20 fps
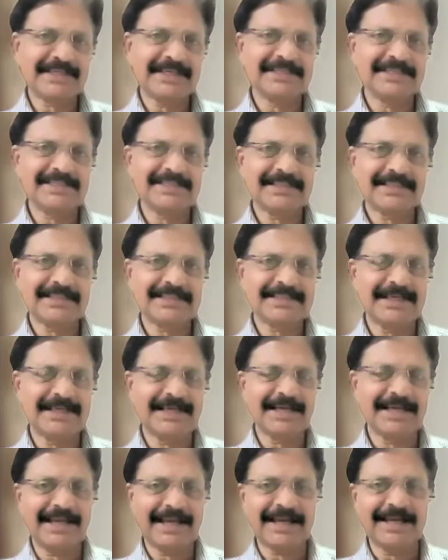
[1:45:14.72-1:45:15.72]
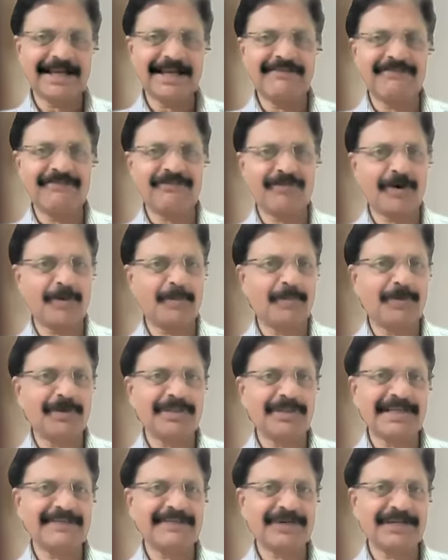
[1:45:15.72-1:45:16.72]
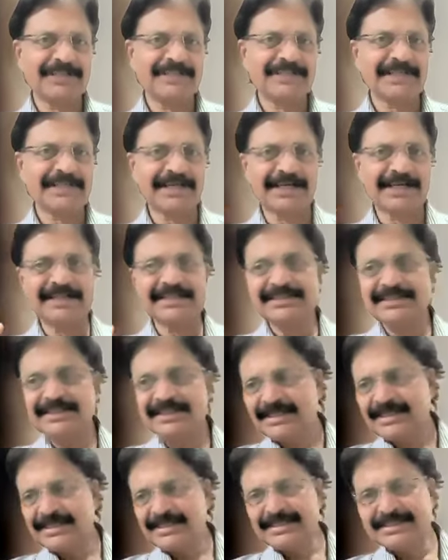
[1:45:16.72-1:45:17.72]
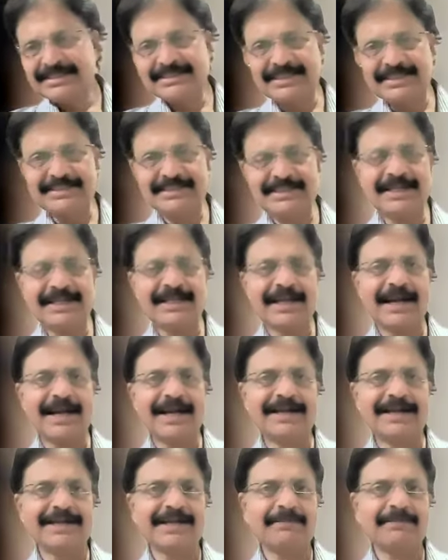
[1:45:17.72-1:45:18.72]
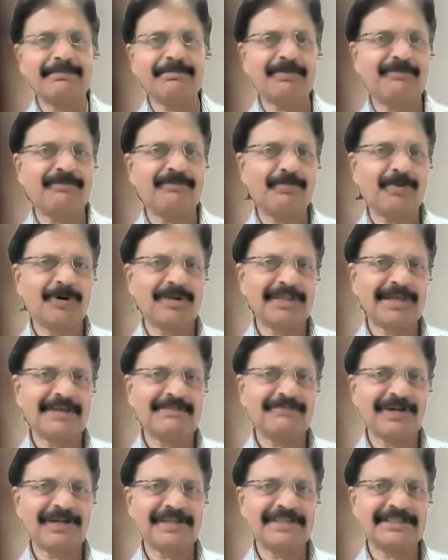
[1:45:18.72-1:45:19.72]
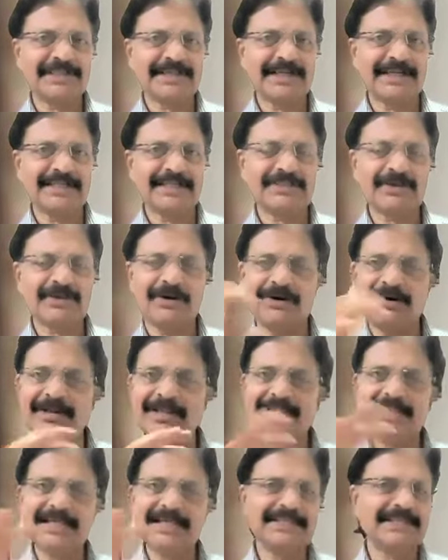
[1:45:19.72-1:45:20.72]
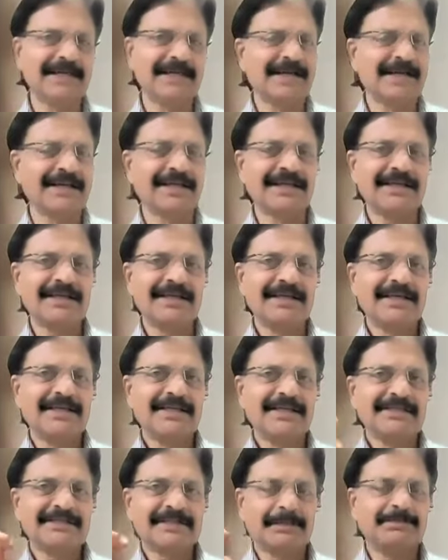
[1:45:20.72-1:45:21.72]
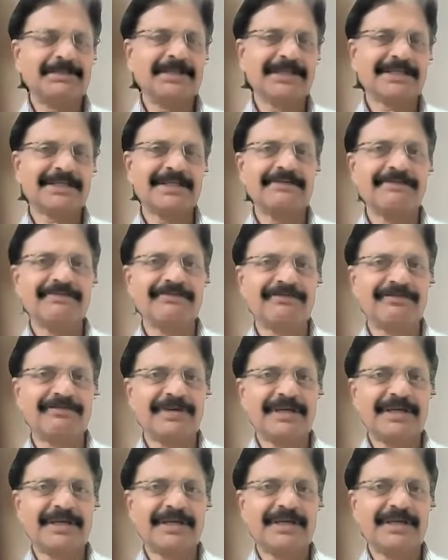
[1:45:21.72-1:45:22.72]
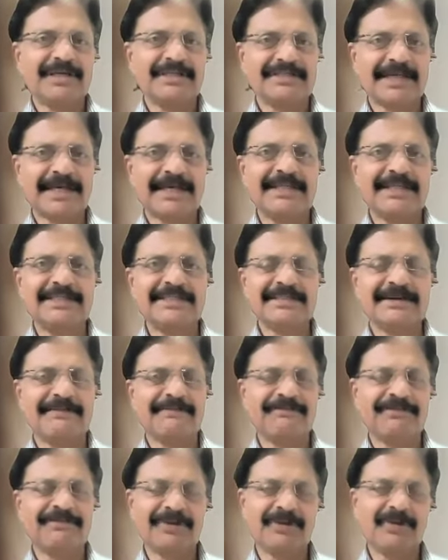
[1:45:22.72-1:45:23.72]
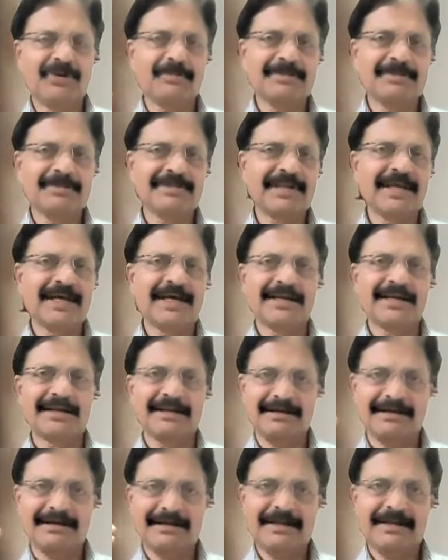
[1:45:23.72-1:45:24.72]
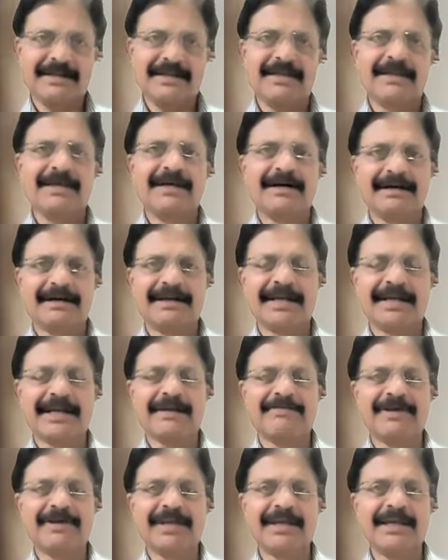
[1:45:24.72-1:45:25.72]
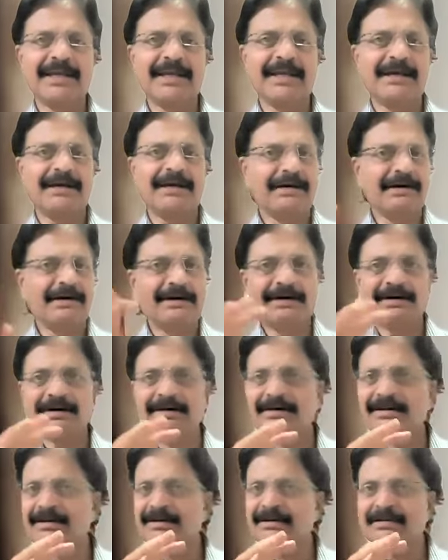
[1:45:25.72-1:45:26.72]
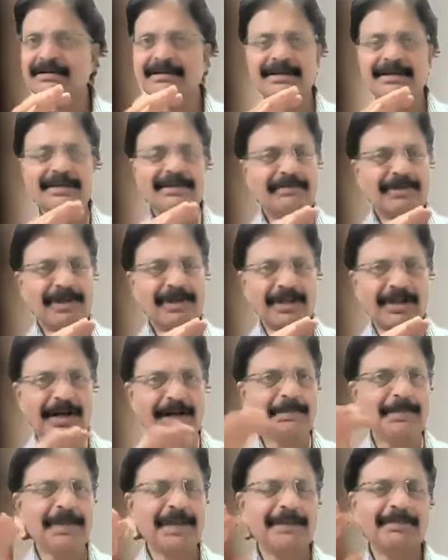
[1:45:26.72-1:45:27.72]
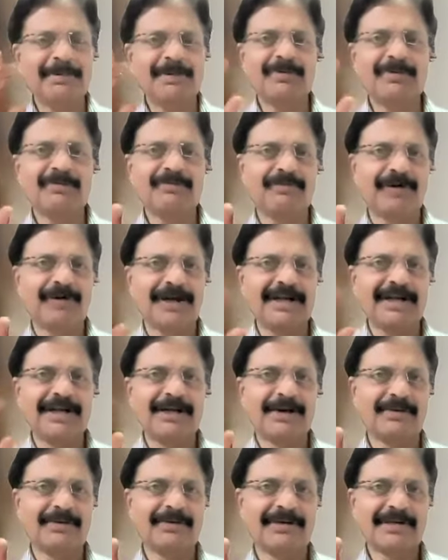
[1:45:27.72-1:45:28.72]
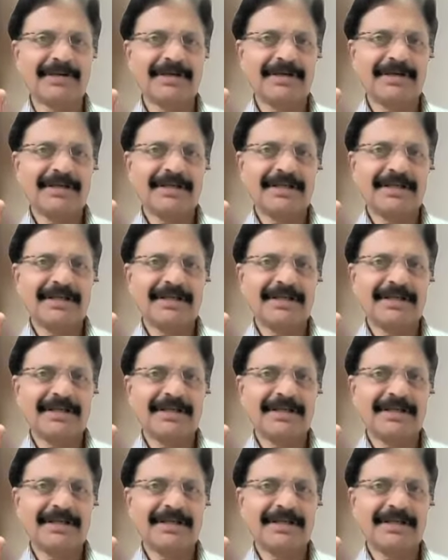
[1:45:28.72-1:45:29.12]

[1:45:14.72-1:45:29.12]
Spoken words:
seconds, sustained leg lift for more than 5 seconds, sustained hand grip of more than 5 seconds. All these are subjective signs of neuromuscular recovery, or will not be able to find out